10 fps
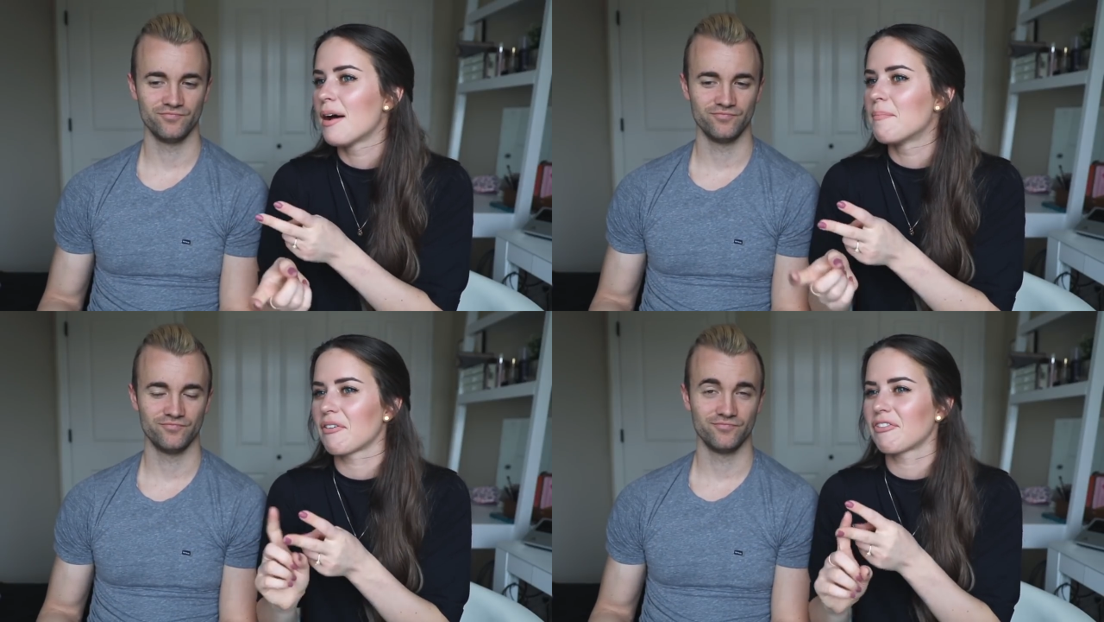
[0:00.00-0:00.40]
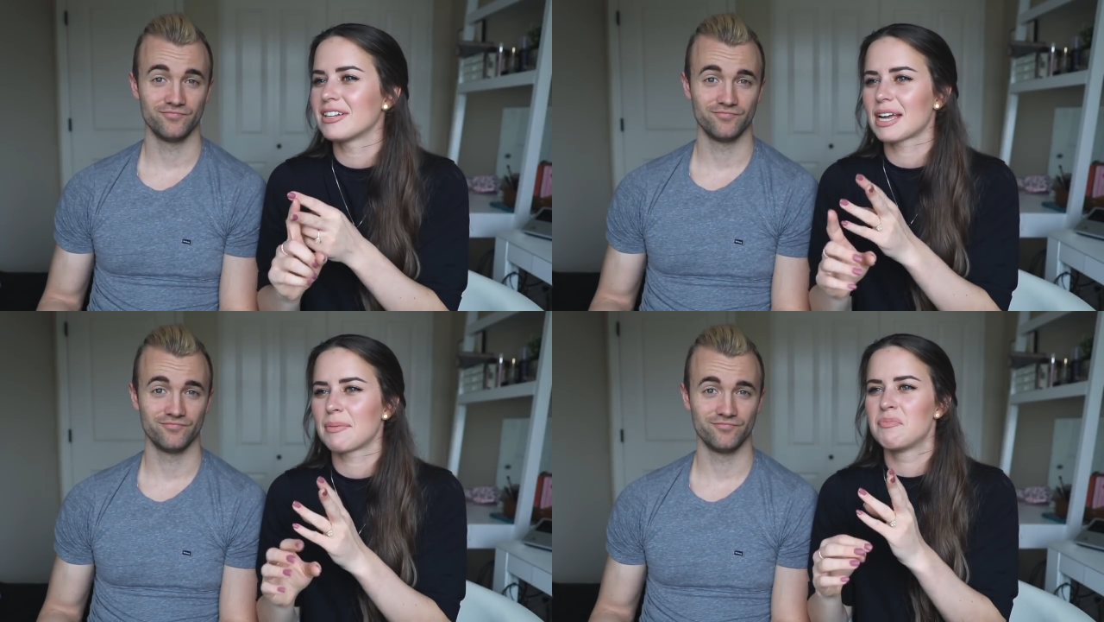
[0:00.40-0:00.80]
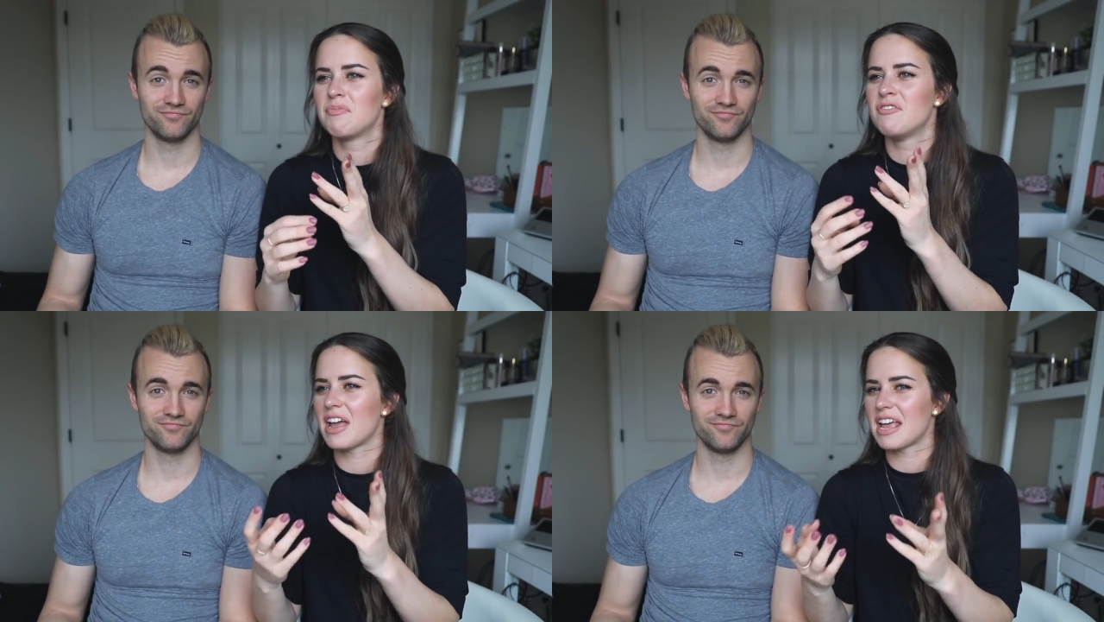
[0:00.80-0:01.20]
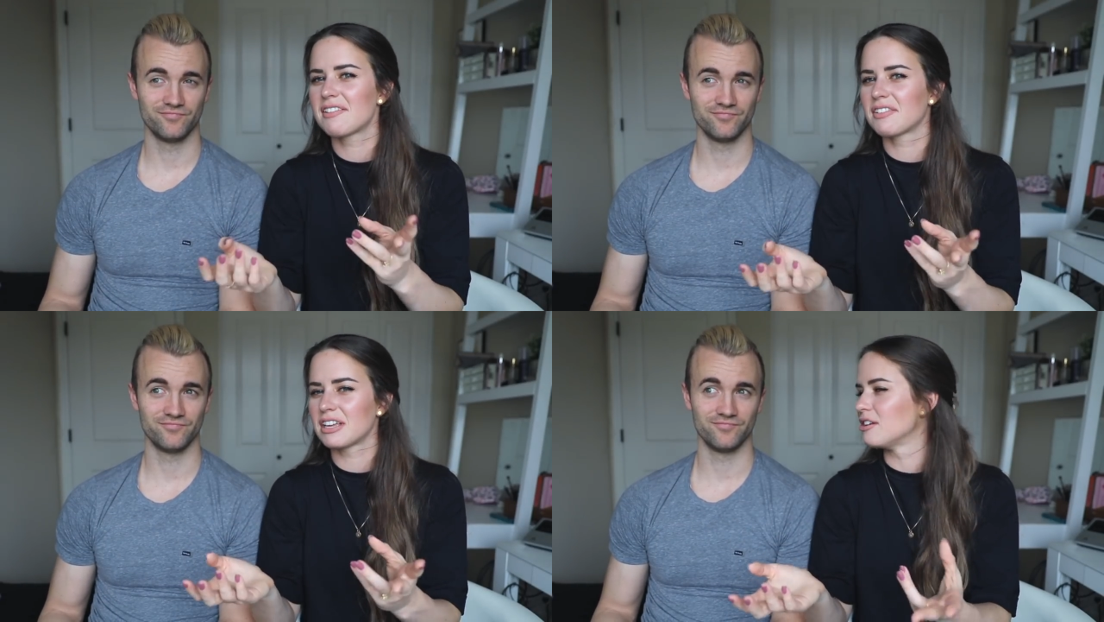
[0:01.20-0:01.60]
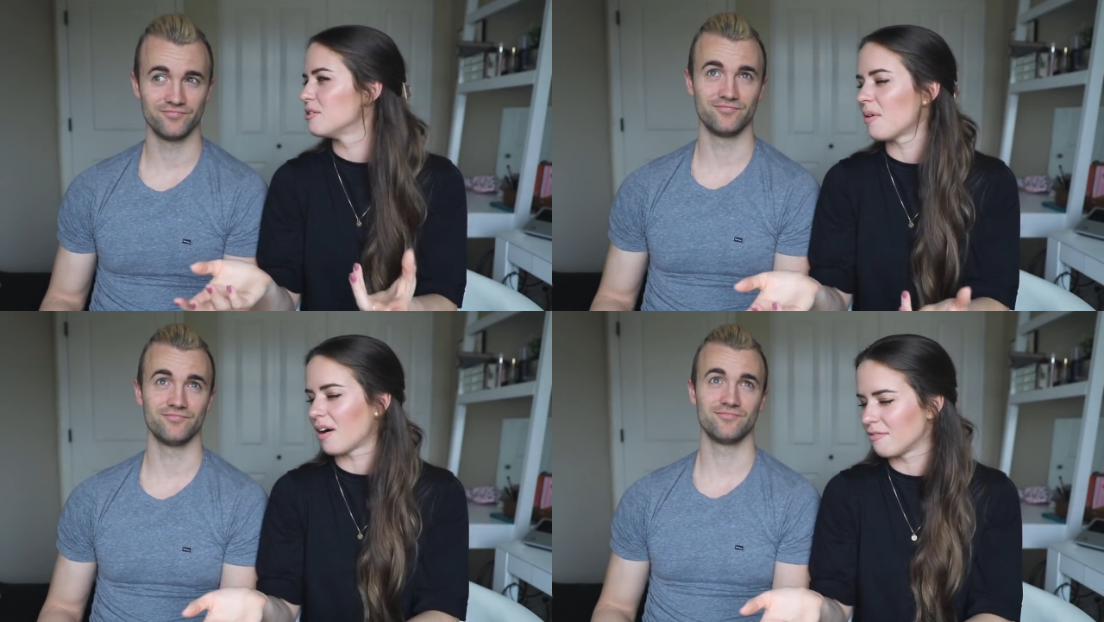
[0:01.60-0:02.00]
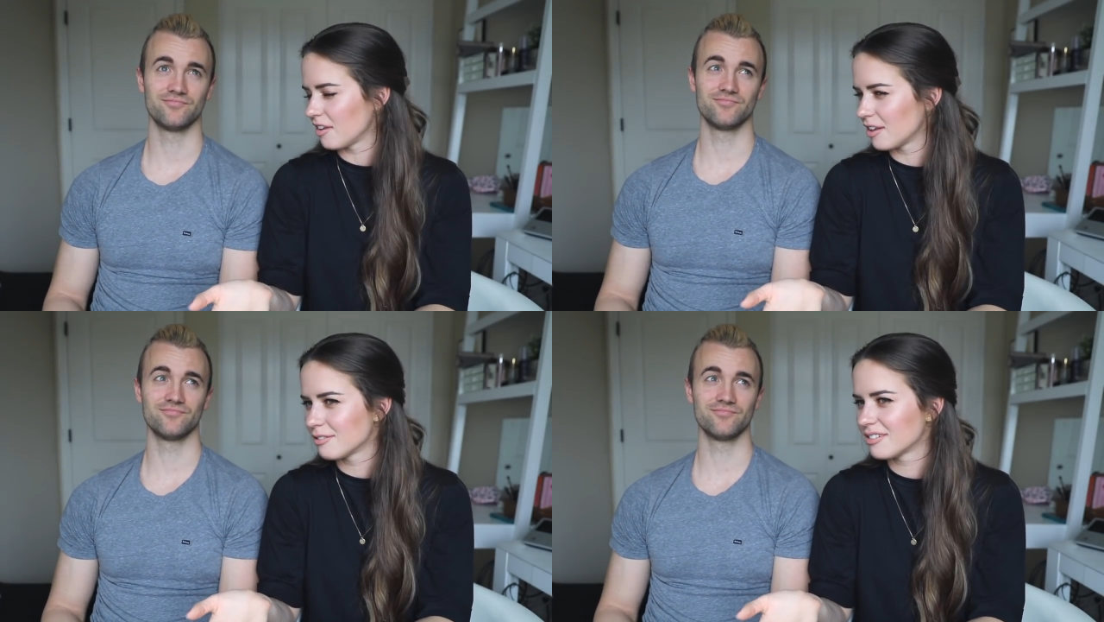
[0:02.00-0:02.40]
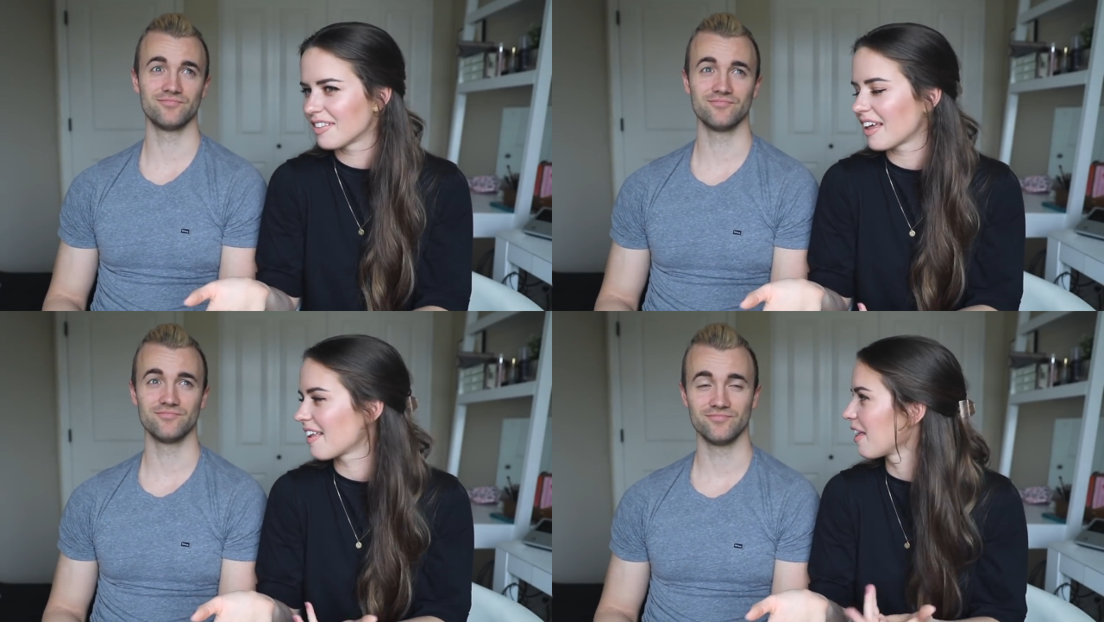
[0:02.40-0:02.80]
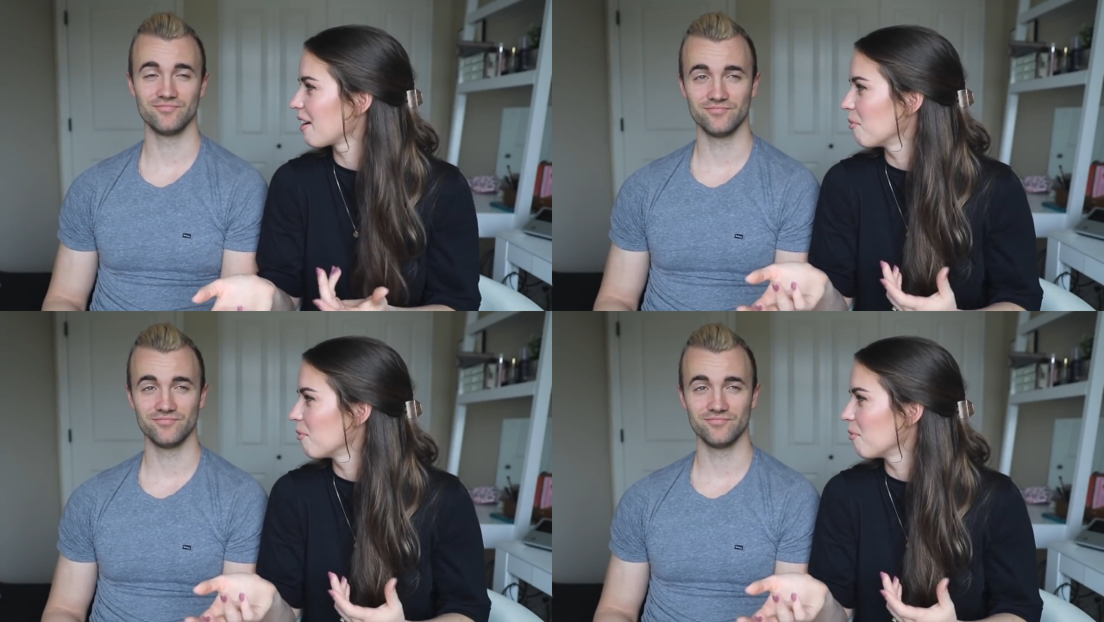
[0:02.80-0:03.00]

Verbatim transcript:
Speaker 1: My friends like vaguely knew of you and that I like